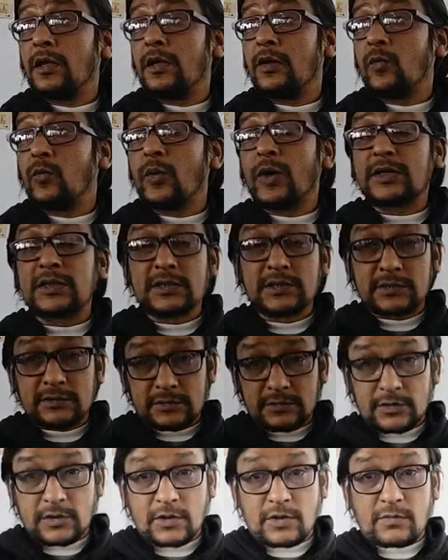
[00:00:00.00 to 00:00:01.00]
water
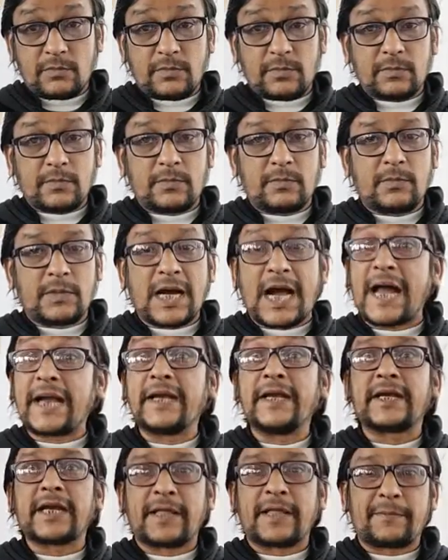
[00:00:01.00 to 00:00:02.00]
or
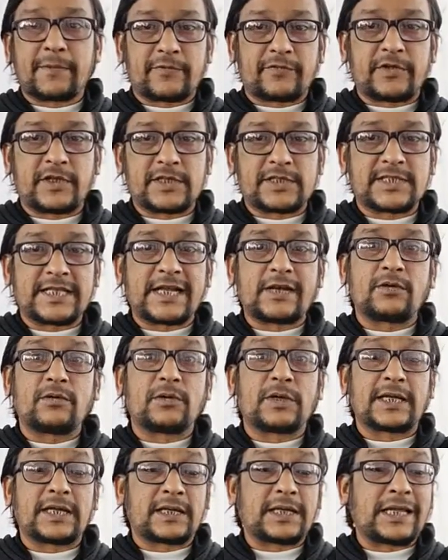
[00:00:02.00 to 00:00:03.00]
honey type of things, then
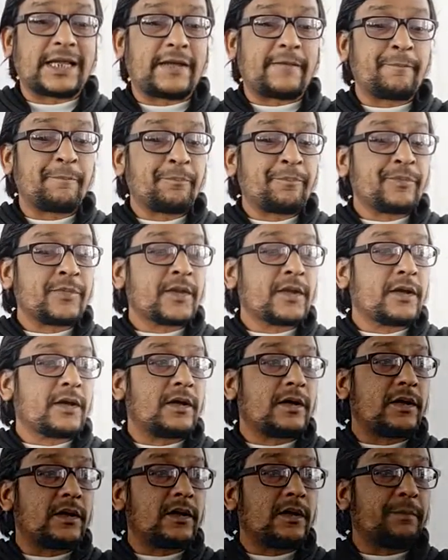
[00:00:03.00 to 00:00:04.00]
we get a
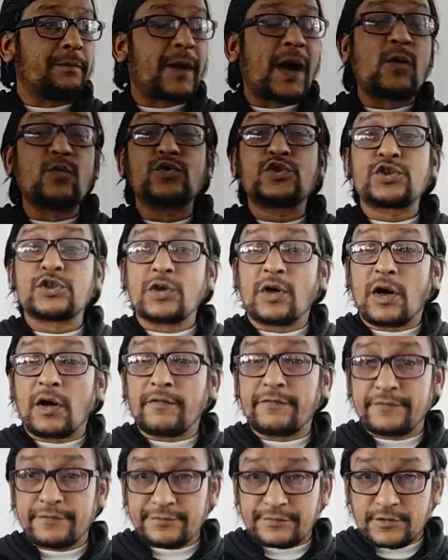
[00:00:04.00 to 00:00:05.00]
pouch
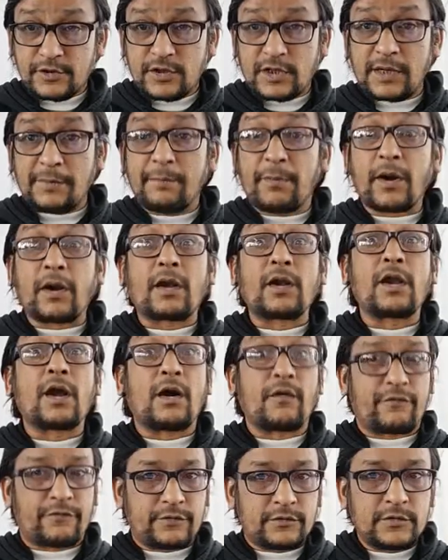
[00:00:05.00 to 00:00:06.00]
of or a bottle
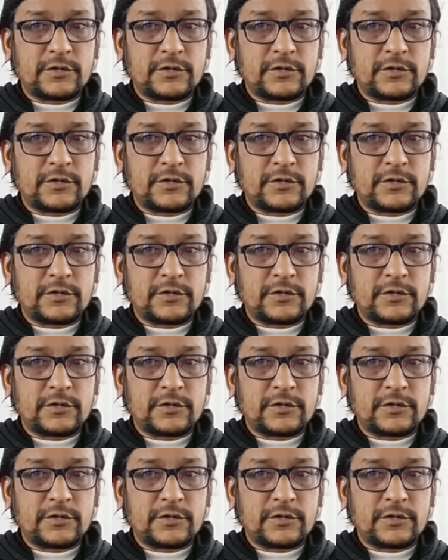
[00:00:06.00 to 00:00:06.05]
of.